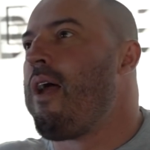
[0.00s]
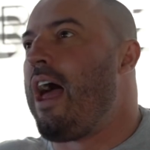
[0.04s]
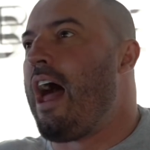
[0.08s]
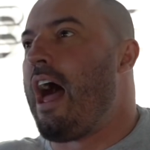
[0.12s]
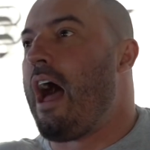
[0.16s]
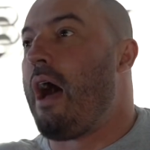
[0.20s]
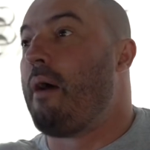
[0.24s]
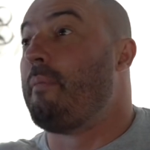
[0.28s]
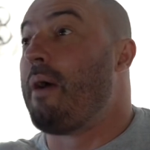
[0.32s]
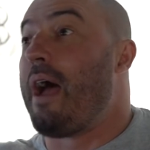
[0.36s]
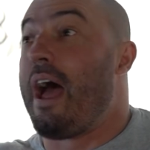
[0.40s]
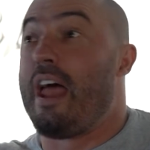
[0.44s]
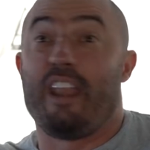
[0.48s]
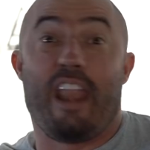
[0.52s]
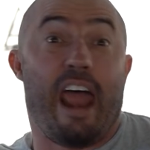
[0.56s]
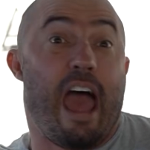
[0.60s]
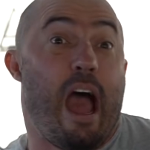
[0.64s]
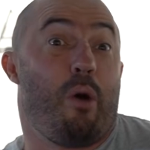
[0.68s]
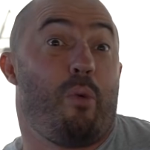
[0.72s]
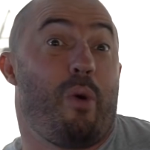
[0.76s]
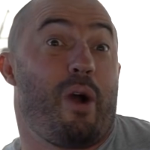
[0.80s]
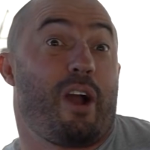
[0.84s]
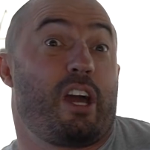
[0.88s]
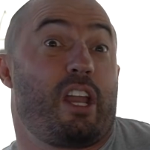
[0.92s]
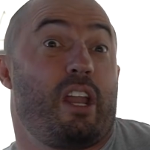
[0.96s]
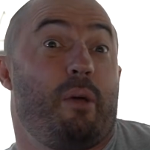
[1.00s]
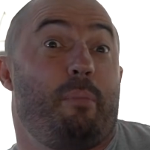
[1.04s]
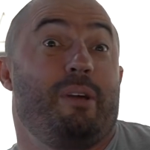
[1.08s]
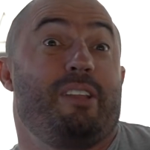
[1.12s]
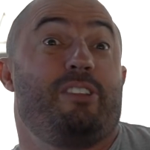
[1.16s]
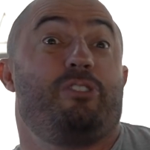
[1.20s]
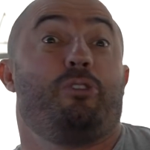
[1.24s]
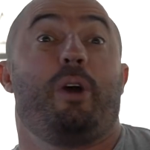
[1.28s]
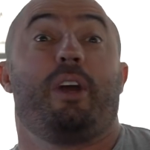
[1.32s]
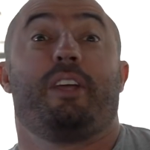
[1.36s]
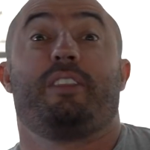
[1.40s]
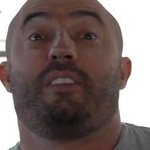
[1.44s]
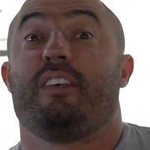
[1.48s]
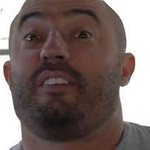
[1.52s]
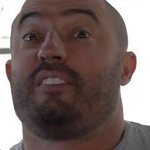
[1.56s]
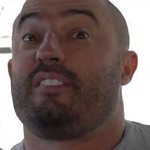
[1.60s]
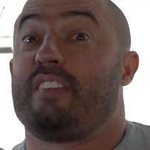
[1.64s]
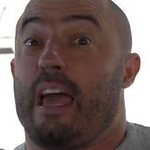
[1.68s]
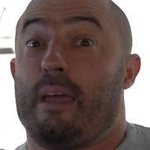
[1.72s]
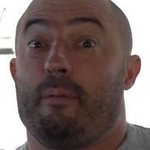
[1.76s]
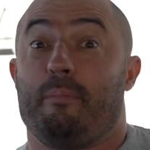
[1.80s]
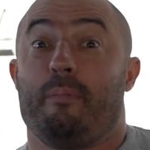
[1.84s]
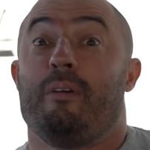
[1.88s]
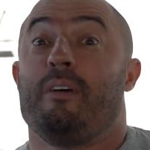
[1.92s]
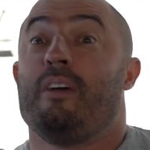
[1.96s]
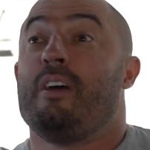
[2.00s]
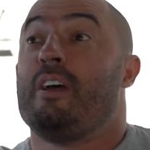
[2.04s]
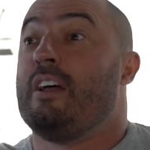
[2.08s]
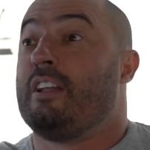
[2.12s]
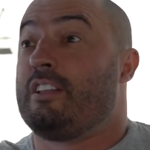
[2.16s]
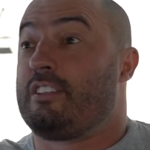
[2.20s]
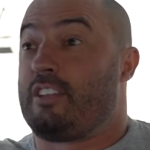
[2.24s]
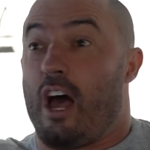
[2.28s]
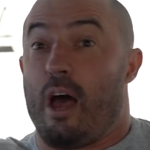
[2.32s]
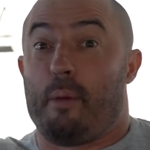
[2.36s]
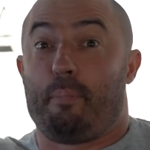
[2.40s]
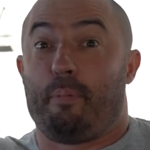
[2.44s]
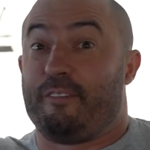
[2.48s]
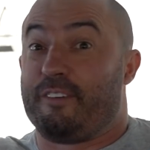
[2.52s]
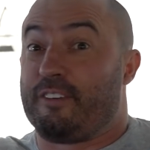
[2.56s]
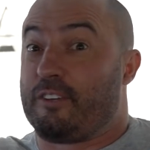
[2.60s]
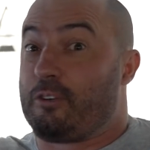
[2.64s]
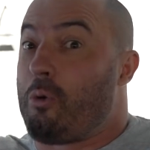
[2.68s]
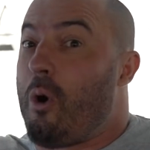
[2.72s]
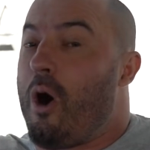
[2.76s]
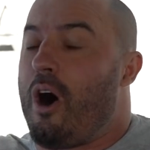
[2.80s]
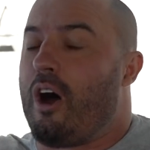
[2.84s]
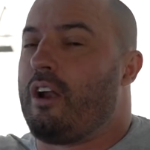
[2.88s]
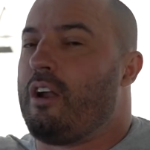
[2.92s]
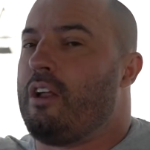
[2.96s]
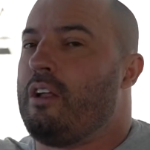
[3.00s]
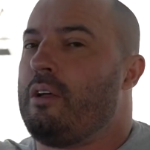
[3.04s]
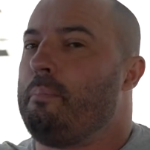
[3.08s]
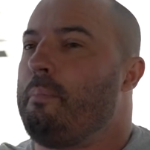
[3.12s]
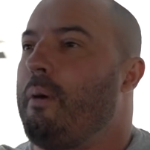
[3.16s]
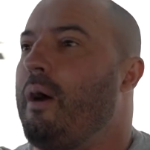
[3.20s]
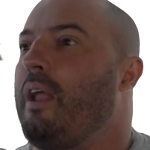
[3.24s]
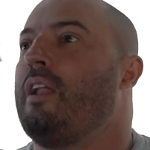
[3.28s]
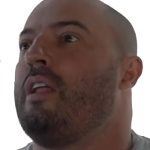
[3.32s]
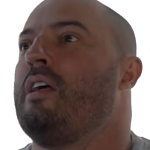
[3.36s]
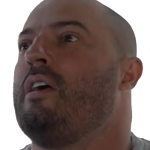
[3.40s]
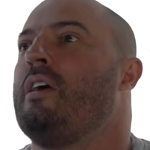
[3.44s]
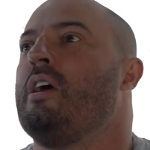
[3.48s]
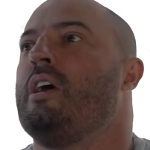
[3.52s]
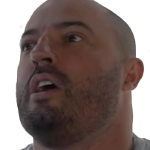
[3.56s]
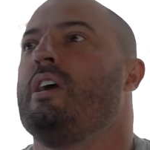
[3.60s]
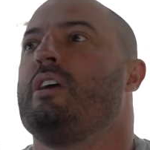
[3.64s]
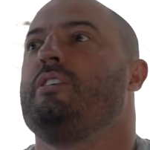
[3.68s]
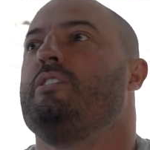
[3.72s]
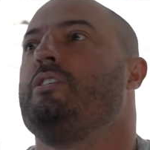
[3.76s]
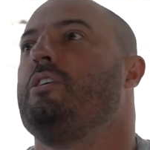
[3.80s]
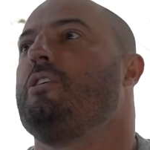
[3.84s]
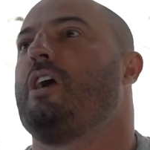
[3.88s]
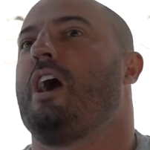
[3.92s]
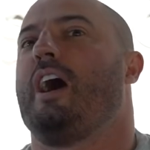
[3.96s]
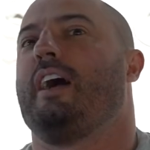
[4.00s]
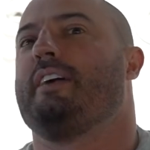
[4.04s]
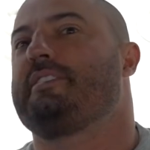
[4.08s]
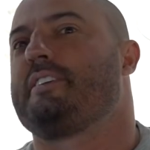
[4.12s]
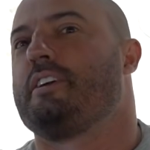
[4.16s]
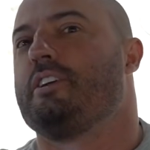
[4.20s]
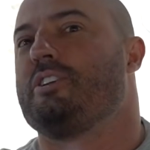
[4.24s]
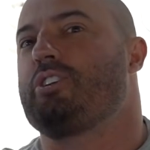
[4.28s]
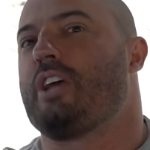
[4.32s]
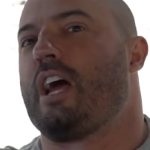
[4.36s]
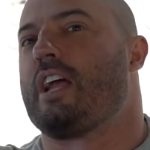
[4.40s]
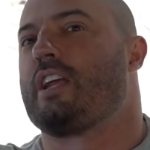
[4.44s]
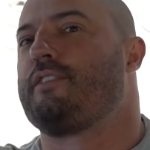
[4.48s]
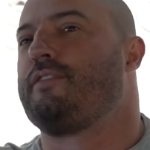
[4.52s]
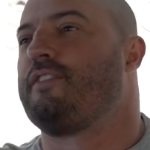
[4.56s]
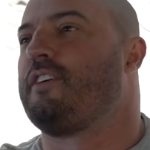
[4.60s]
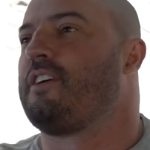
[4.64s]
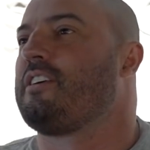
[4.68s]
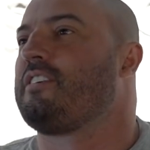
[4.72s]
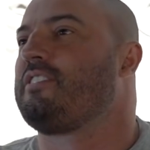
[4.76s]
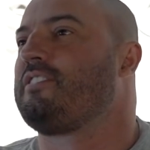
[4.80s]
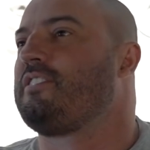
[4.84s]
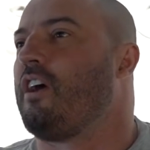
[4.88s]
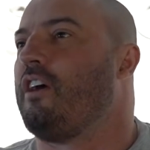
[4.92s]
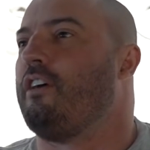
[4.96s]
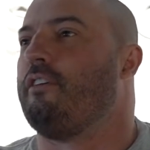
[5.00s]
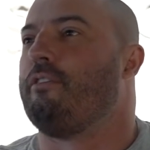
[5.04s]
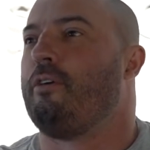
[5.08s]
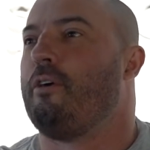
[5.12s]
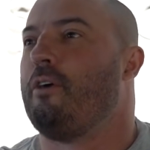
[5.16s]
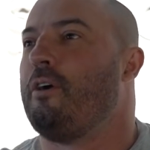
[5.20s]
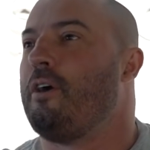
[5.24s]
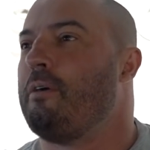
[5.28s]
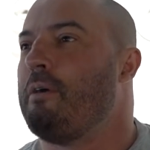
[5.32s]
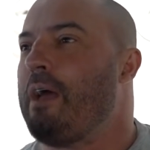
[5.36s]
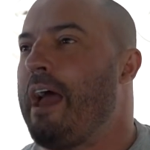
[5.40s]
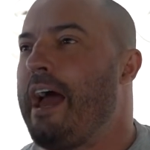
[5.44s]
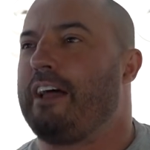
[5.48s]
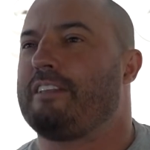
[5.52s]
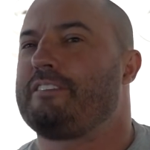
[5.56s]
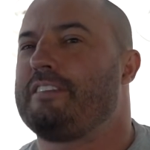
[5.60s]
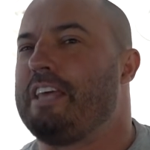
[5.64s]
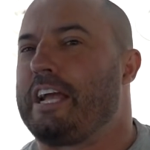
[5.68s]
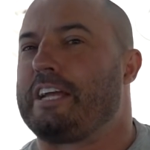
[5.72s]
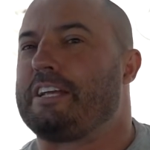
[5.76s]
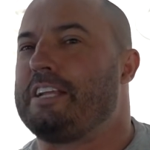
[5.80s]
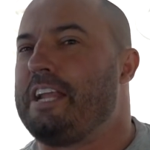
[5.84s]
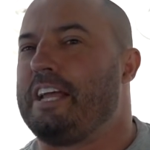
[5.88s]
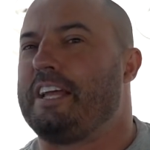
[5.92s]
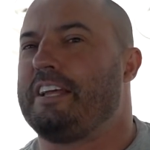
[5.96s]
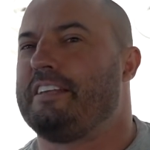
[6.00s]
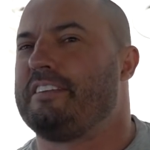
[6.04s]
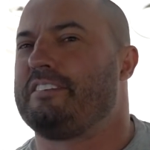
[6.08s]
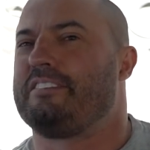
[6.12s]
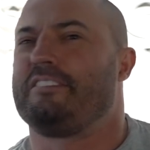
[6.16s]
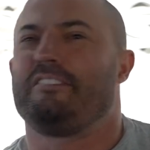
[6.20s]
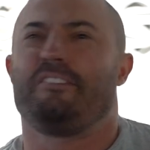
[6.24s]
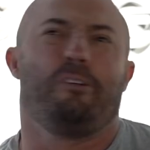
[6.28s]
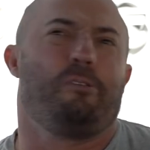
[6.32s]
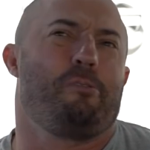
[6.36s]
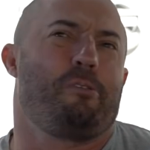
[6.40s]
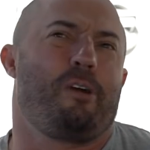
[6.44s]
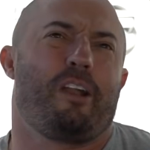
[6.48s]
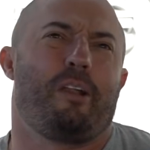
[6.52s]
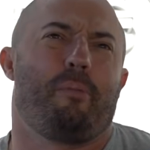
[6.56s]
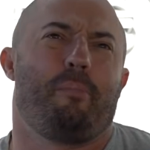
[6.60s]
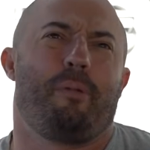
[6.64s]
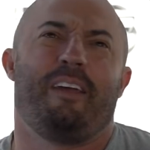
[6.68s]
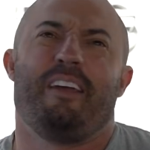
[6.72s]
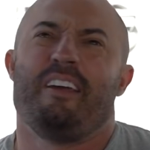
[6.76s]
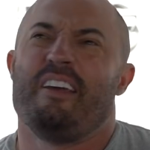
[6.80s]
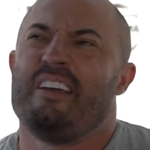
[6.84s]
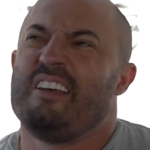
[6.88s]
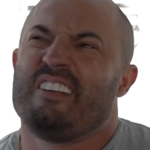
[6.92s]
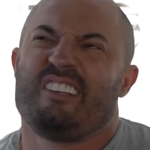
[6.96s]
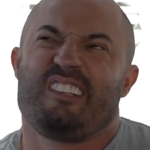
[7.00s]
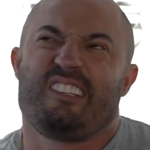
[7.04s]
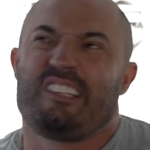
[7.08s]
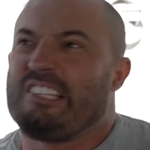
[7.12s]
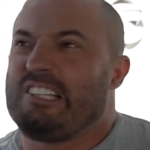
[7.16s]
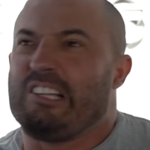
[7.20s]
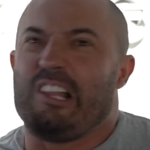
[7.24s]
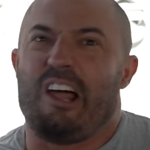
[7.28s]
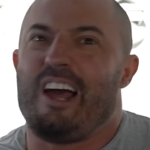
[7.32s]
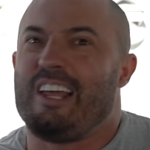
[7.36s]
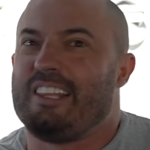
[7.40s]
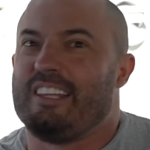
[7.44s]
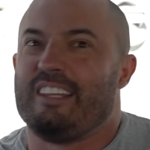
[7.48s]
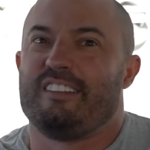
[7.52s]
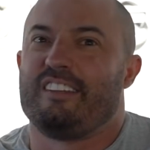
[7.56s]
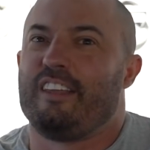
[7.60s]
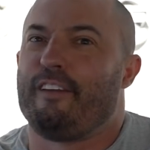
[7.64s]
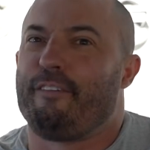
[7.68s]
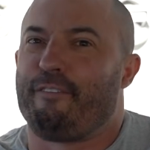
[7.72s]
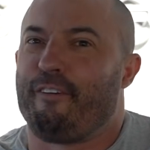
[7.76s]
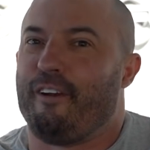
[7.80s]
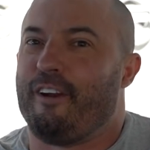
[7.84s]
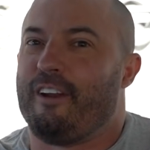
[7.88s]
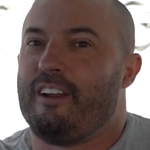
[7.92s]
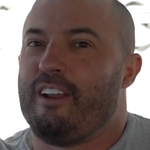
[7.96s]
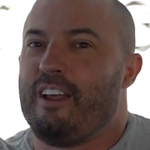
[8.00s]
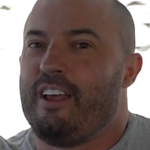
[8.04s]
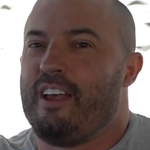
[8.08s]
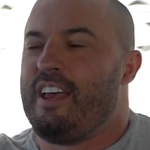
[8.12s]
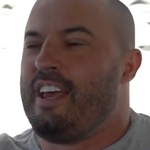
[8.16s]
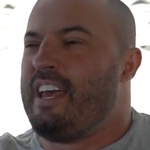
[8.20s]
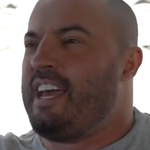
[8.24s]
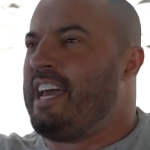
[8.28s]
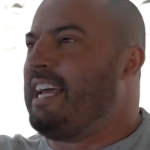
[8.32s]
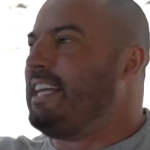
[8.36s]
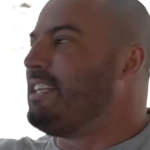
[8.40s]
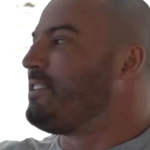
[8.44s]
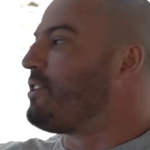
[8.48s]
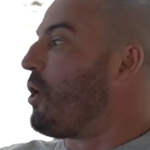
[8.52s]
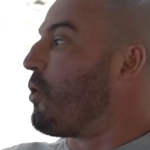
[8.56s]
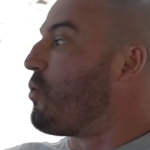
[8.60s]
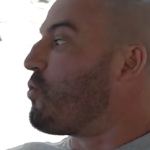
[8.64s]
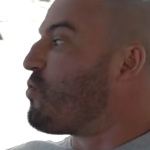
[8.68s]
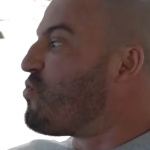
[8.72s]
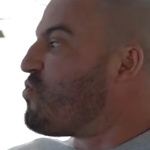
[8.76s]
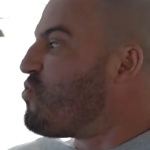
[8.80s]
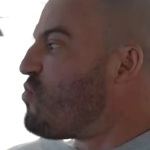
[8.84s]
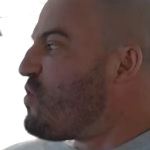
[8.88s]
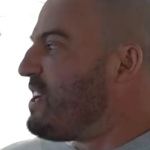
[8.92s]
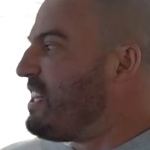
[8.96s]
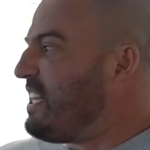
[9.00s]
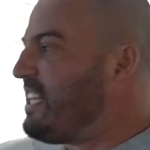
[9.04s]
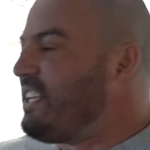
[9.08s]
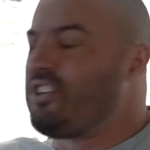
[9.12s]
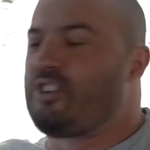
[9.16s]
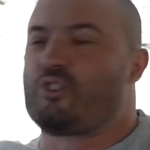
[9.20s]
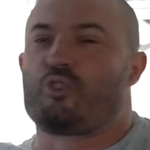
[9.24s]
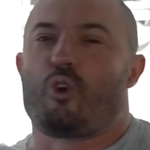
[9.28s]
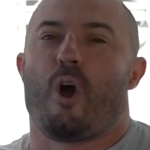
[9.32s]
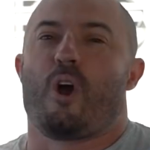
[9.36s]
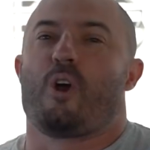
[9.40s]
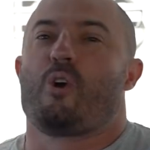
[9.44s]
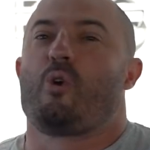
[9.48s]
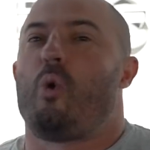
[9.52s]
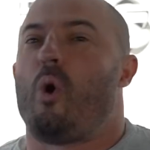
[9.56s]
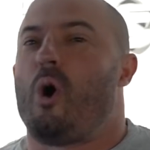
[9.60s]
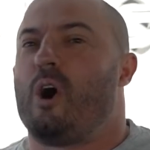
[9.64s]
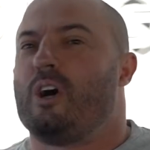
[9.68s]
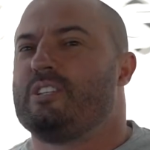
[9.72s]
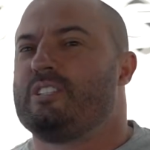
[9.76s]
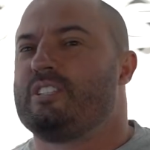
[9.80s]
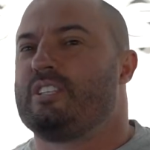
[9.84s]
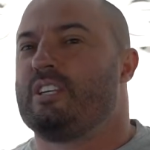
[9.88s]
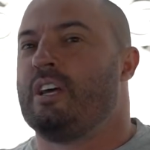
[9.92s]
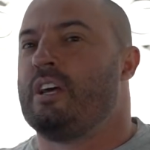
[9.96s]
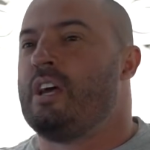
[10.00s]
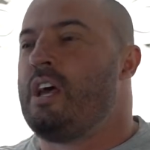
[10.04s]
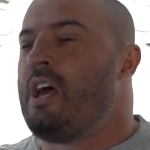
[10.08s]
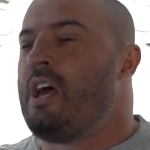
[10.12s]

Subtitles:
And now we're going to be doing the same type of squat, but you guys can judge for yourself. Our technique is still going to be slightly different. He's got really strong quads,